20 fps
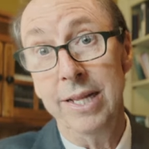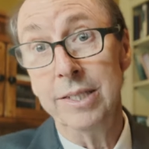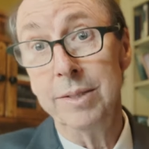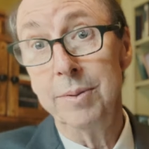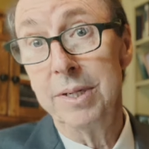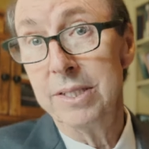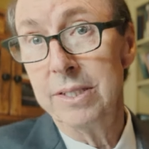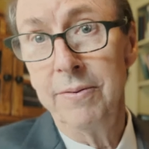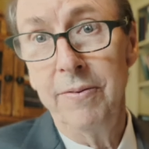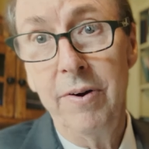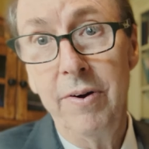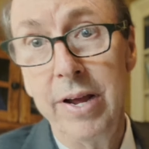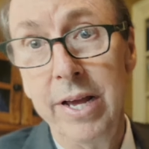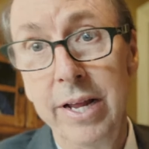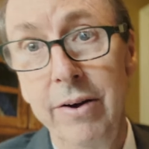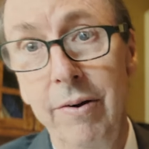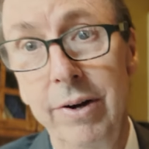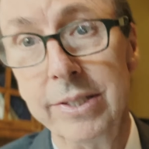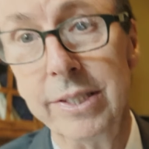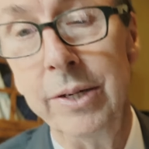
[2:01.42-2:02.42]
this because it's a very
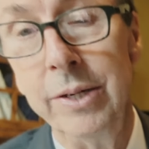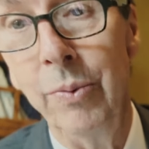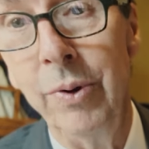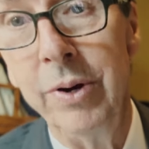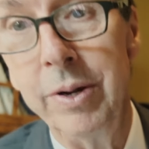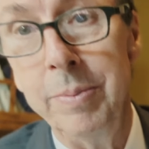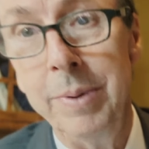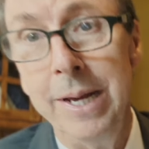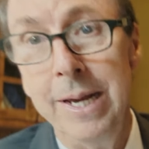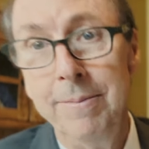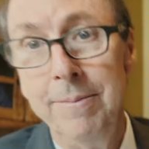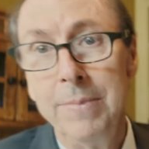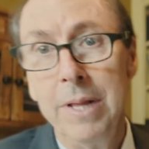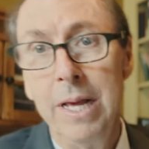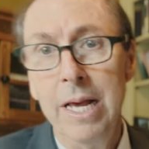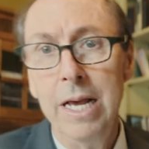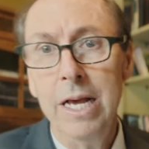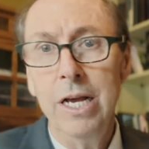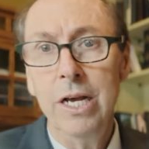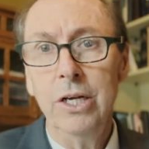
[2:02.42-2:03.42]
interesting one to me.
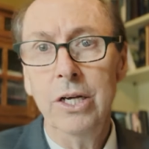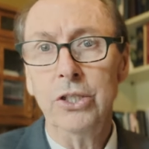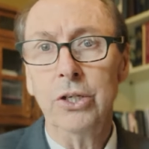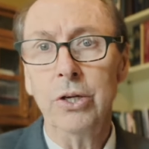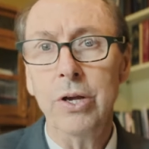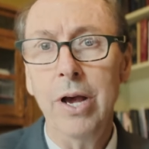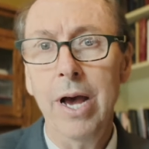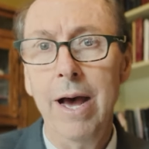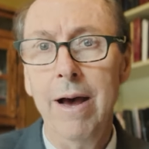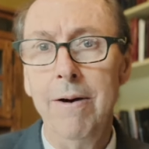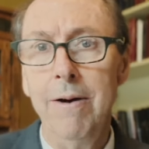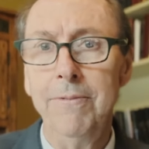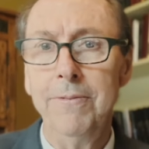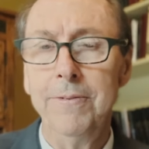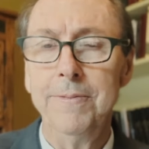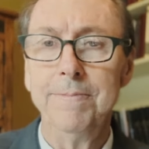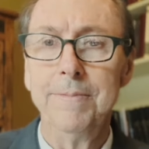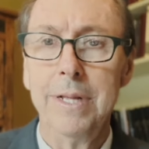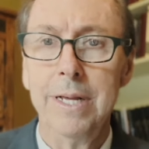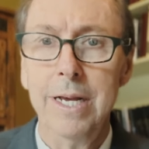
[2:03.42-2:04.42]
So you
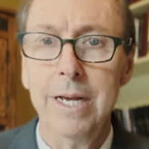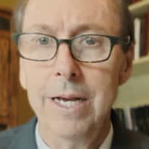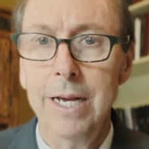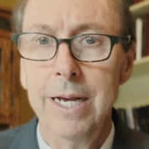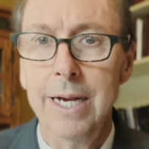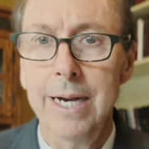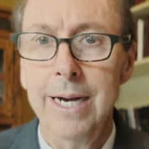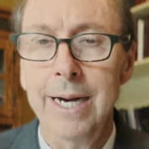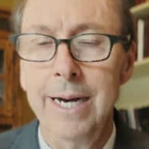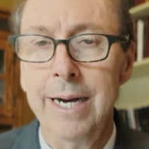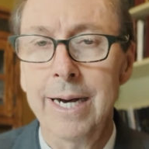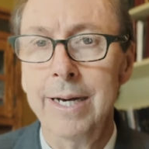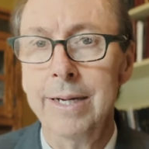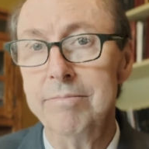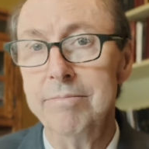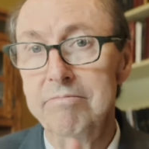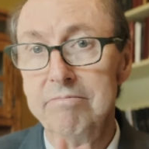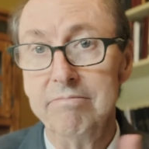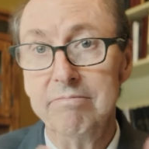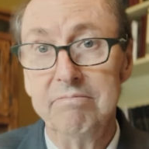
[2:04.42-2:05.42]
have uh,
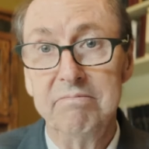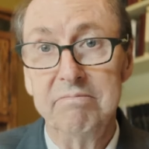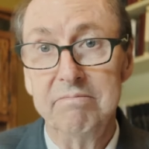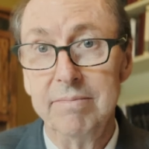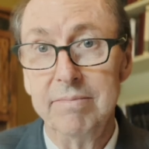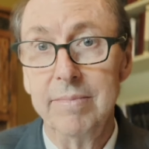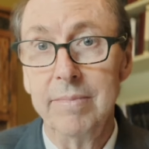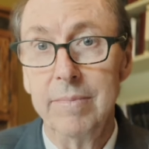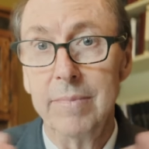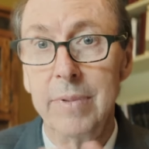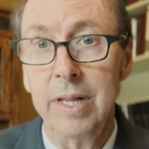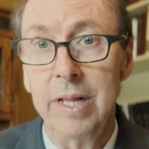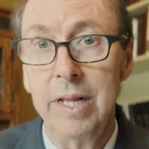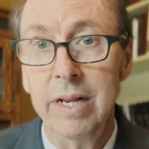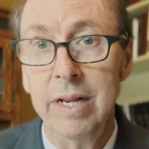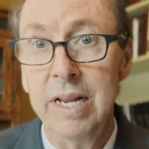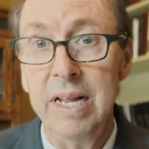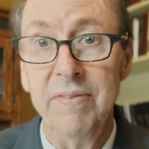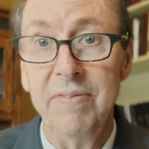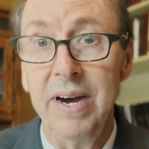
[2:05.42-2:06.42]
the
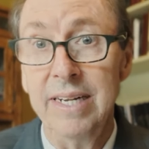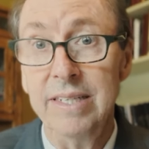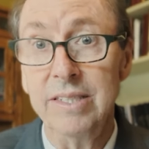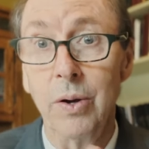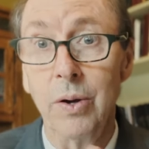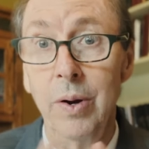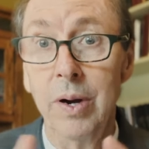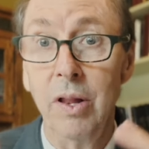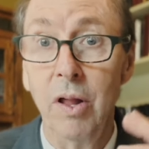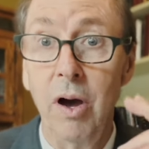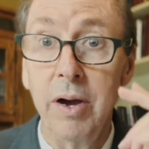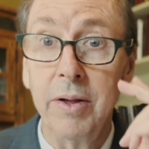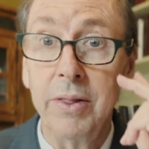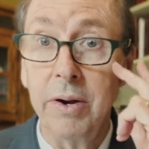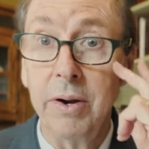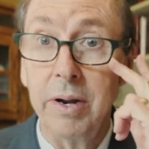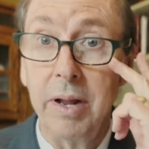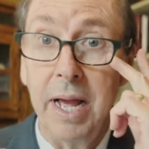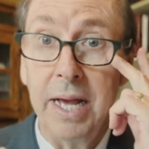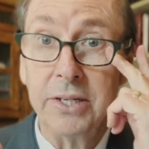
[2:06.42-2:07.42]
Nephites going along
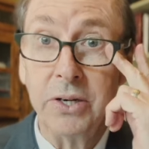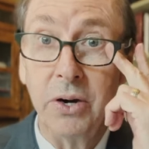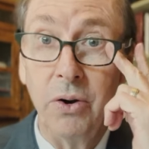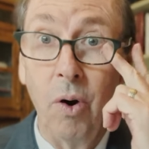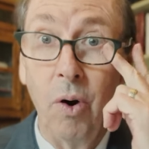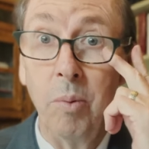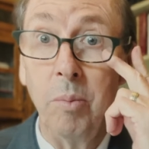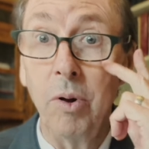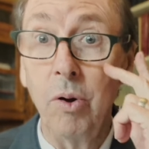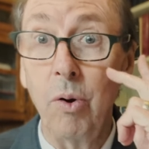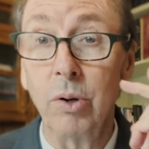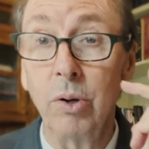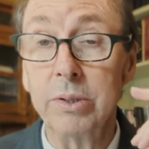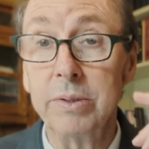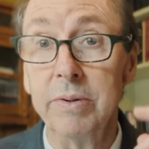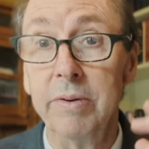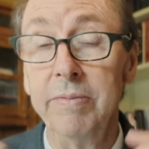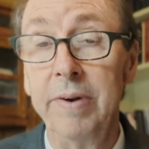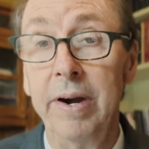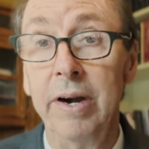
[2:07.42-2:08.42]
their, as their normal course
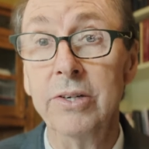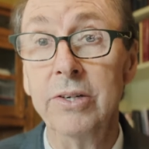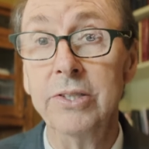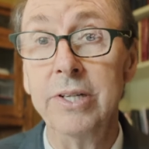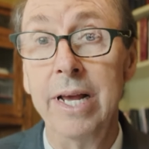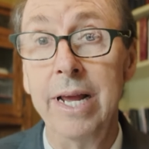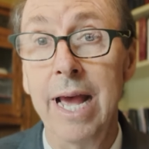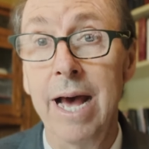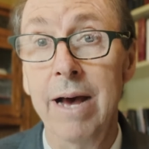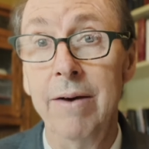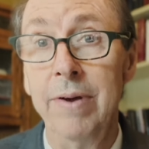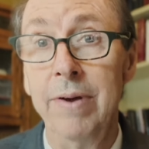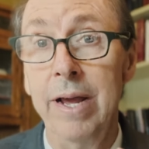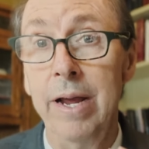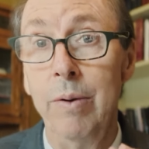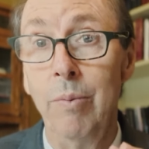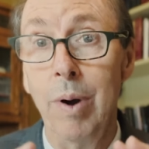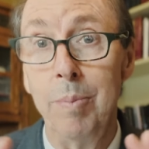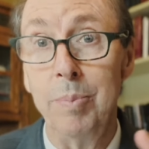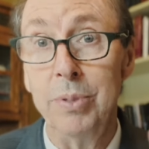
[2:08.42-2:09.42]
of affairs. They have a
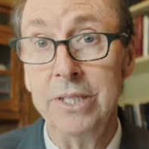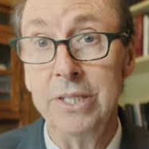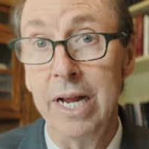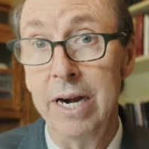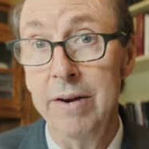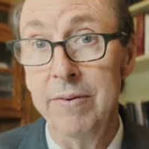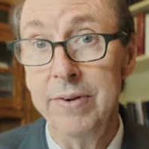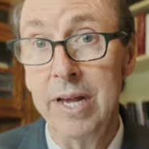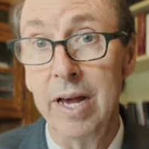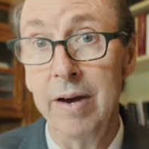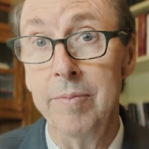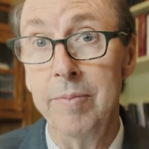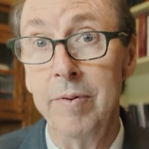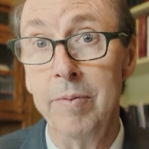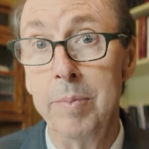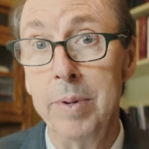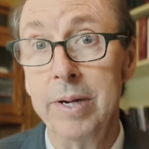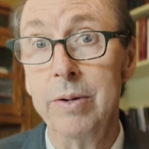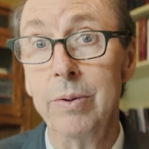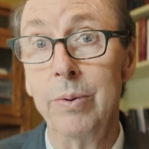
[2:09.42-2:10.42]
representative
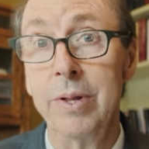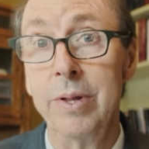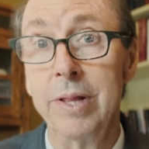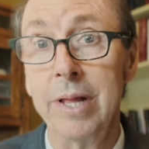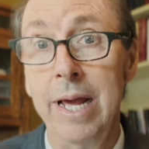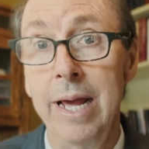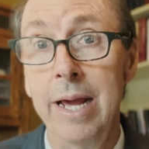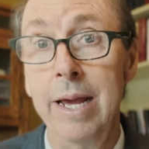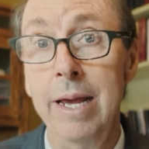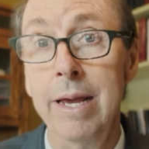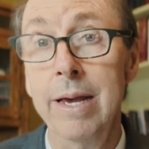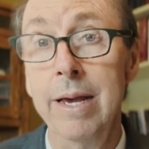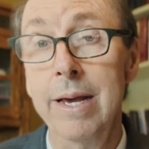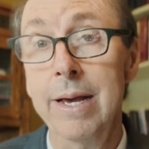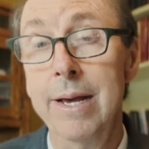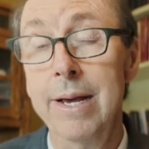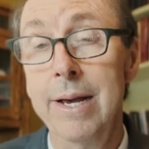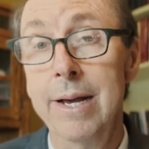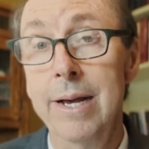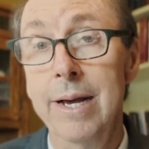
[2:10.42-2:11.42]
government with a
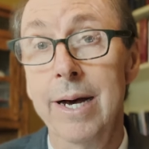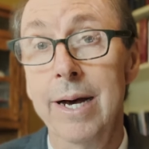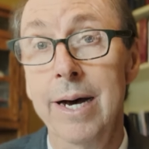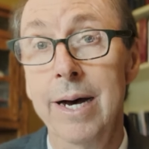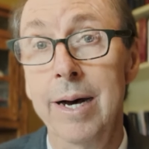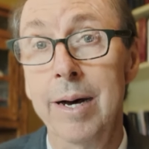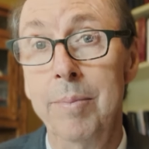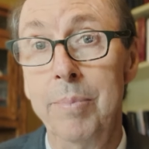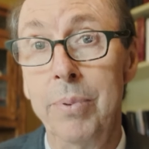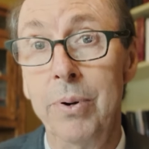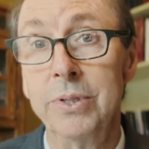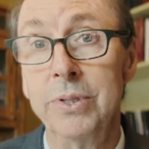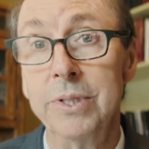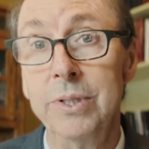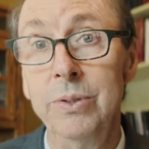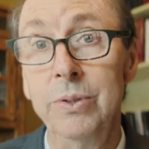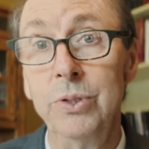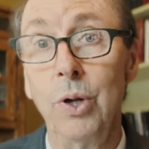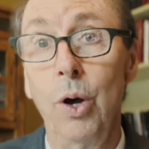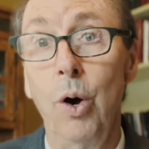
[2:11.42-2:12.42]
uh, person
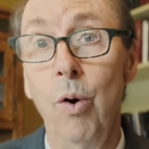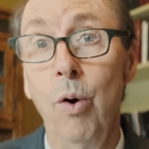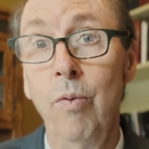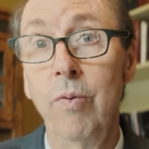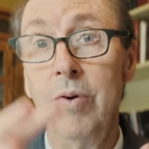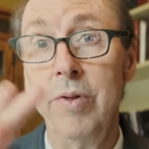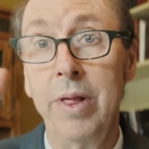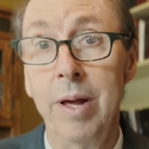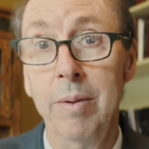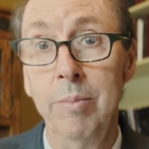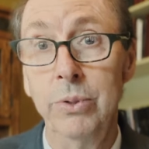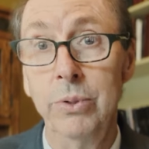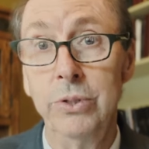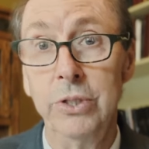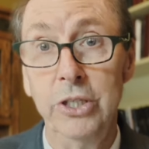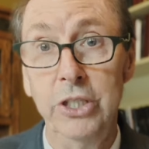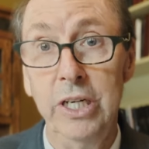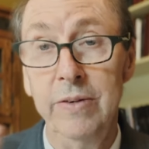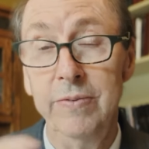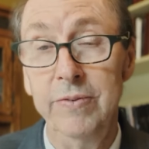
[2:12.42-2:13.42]
who's over them, who's the
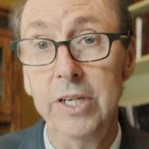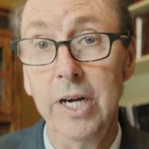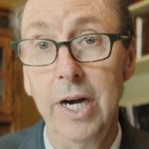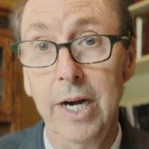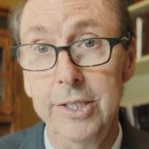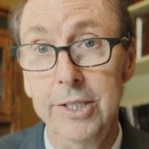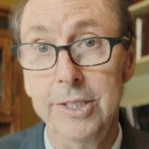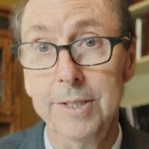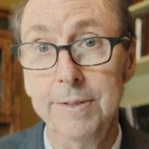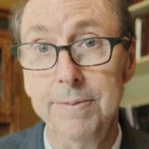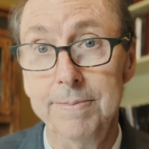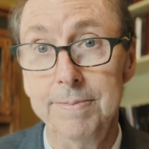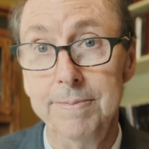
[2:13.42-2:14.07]
chief judge.